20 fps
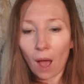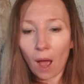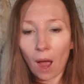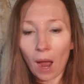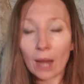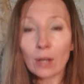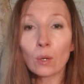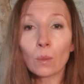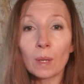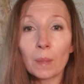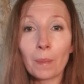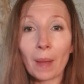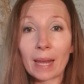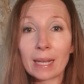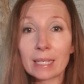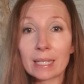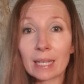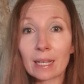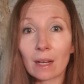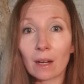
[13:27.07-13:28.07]
I normally
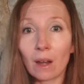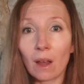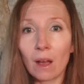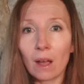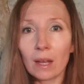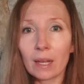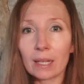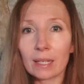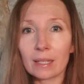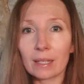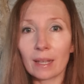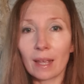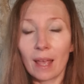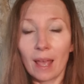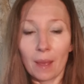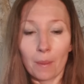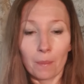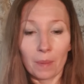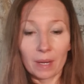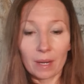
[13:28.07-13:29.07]
paint inclined,
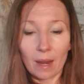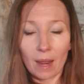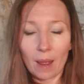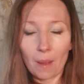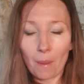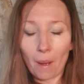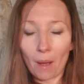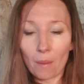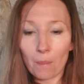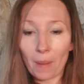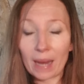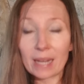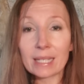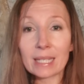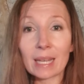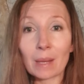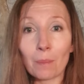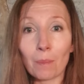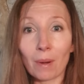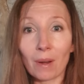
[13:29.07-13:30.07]
but
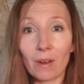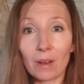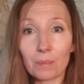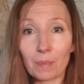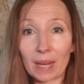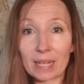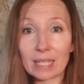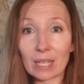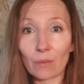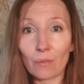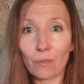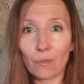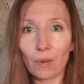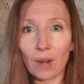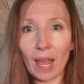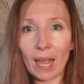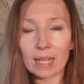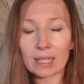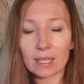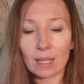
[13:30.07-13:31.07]
painting
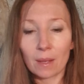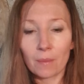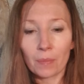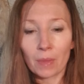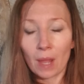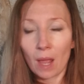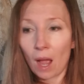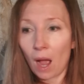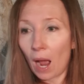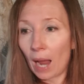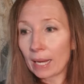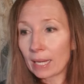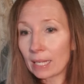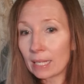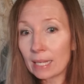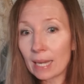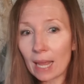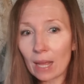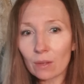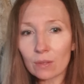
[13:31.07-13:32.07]
flat, I
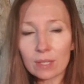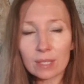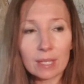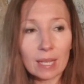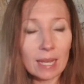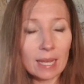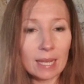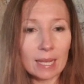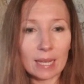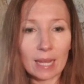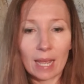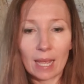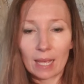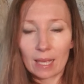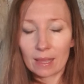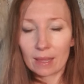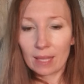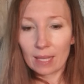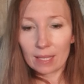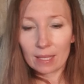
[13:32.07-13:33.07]
can now see
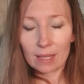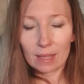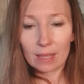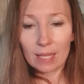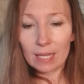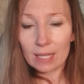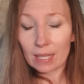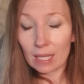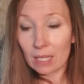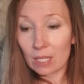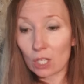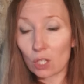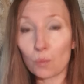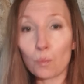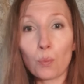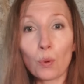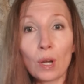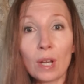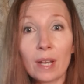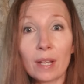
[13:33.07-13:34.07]
that this is
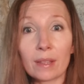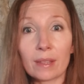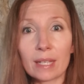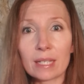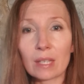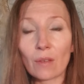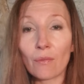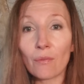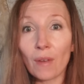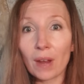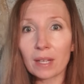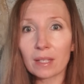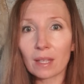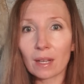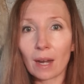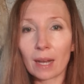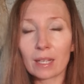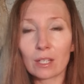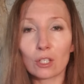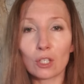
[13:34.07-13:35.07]
brilliant. This effect that
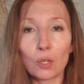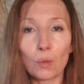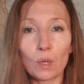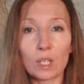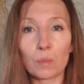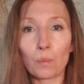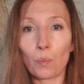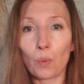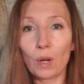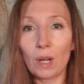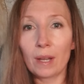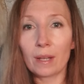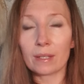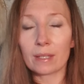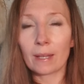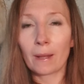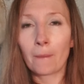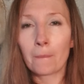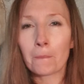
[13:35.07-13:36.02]
I can do is brilliant.